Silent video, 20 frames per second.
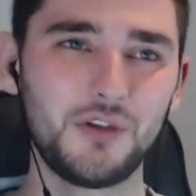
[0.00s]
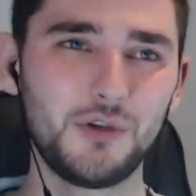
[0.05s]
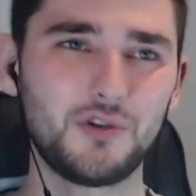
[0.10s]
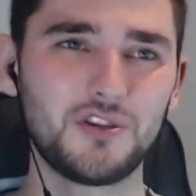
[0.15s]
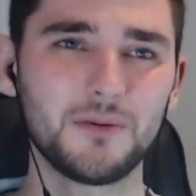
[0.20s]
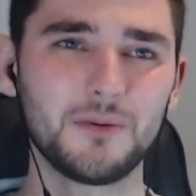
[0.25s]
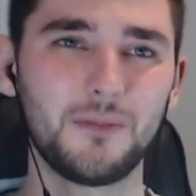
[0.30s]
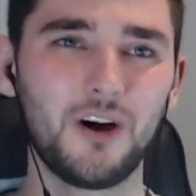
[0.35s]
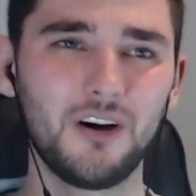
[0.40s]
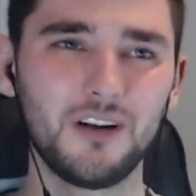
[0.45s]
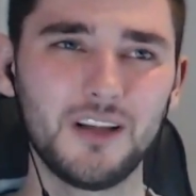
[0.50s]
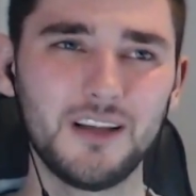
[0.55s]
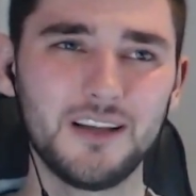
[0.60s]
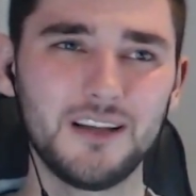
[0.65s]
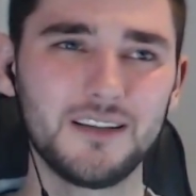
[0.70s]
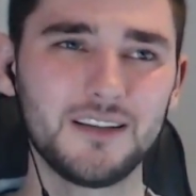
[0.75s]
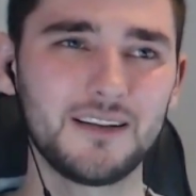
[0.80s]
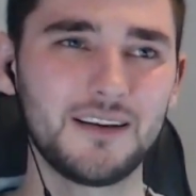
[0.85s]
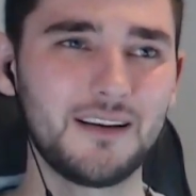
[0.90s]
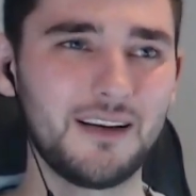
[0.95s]

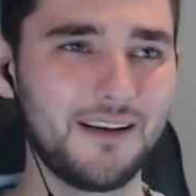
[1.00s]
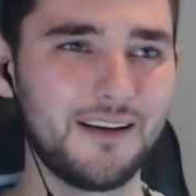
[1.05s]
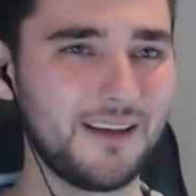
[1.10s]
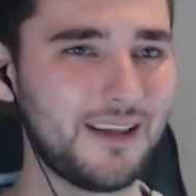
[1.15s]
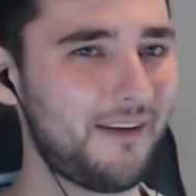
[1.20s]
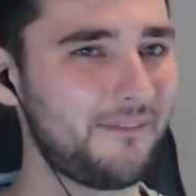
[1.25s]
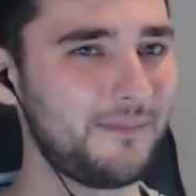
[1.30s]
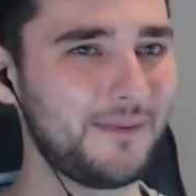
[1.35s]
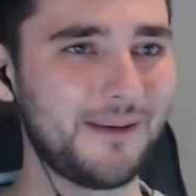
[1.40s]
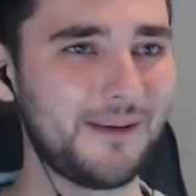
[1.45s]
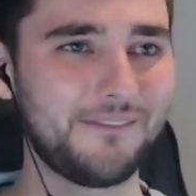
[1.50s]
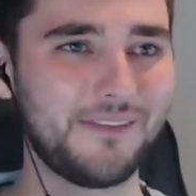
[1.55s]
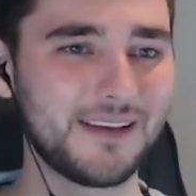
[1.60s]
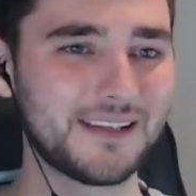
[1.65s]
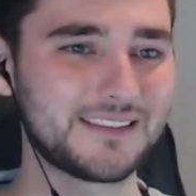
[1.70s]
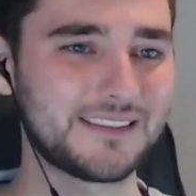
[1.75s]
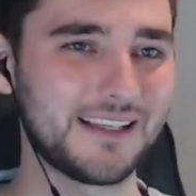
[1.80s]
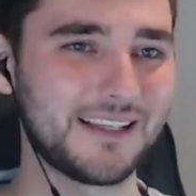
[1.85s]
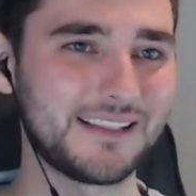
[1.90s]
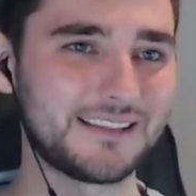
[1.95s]
Guatemala? I
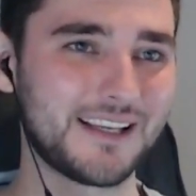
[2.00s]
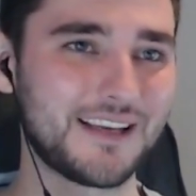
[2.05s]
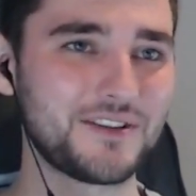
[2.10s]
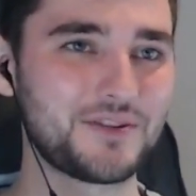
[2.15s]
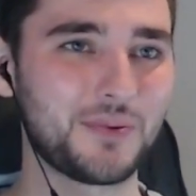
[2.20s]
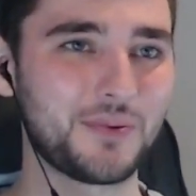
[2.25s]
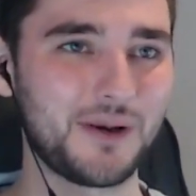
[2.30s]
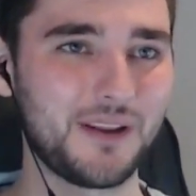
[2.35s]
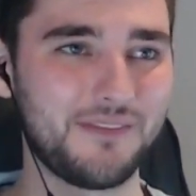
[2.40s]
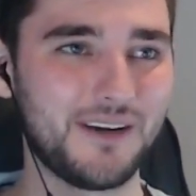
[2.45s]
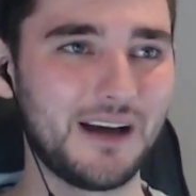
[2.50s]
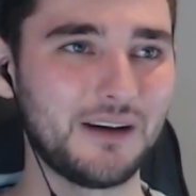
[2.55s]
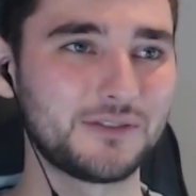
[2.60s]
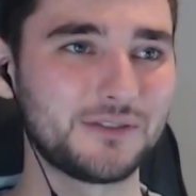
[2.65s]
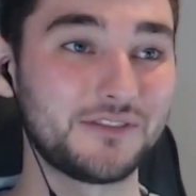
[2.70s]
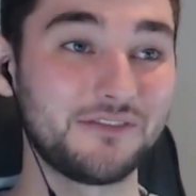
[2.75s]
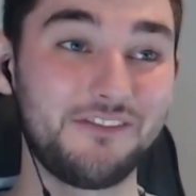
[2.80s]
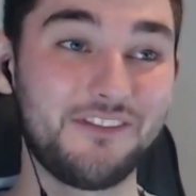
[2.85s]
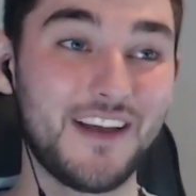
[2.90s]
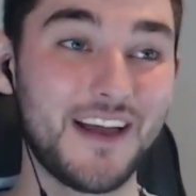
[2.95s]
think I say it.
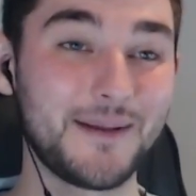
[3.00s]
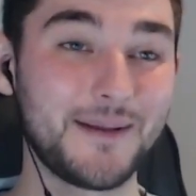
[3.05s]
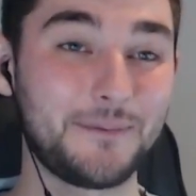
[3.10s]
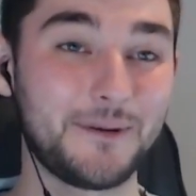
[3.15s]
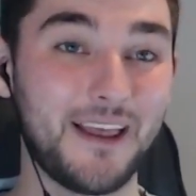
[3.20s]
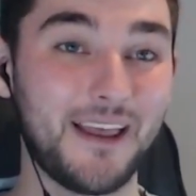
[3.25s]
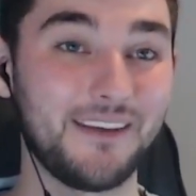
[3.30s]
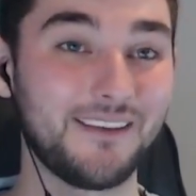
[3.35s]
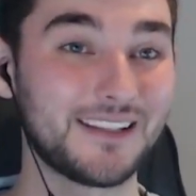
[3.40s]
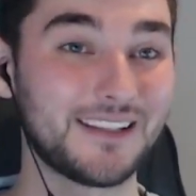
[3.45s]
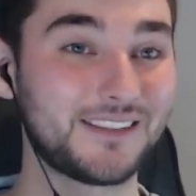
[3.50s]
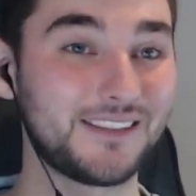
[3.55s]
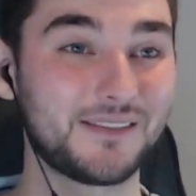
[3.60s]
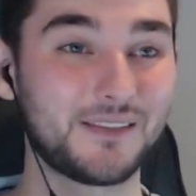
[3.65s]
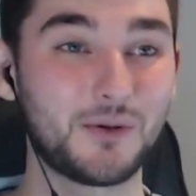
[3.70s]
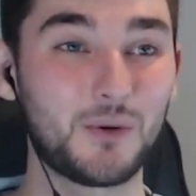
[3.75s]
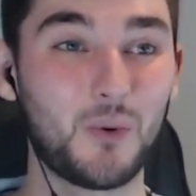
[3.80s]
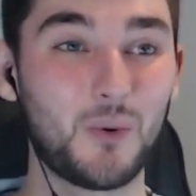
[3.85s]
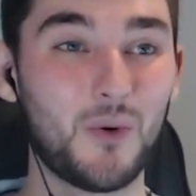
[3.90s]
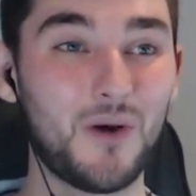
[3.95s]
20,000. Fair play. That's
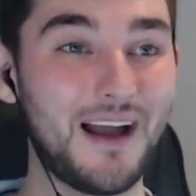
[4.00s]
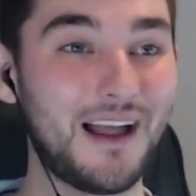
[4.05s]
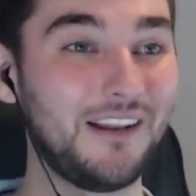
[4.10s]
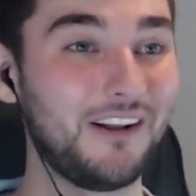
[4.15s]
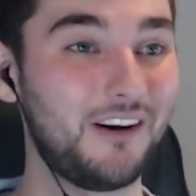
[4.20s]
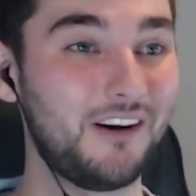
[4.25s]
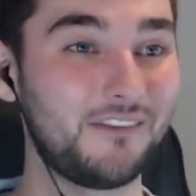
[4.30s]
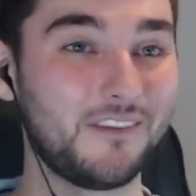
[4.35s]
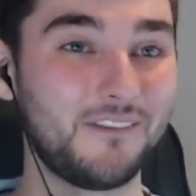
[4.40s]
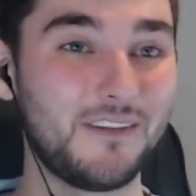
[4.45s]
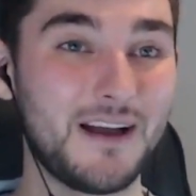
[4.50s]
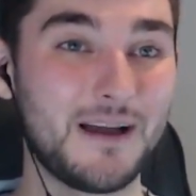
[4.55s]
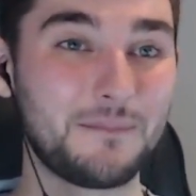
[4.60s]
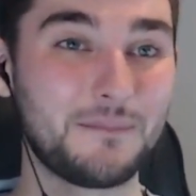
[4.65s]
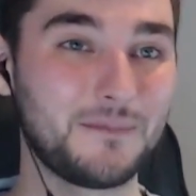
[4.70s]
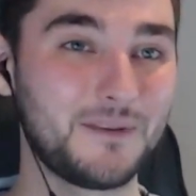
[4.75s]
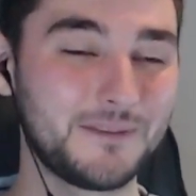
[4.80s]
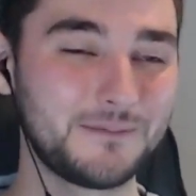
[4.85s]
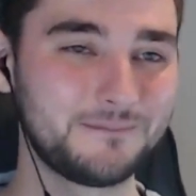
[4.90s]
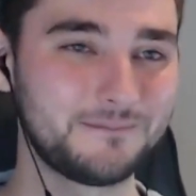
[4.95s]
quite a lot for
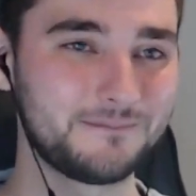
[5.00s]
them.